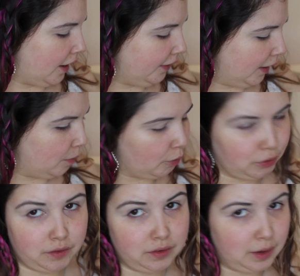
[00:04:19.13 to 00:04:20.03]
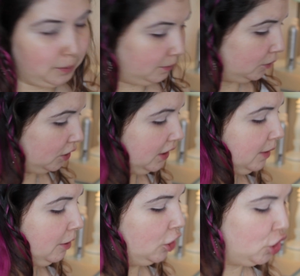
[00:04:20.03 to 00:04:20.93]
I like both of them just
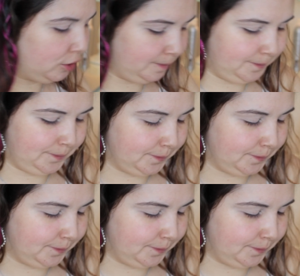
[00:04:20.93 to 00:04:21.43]
as much.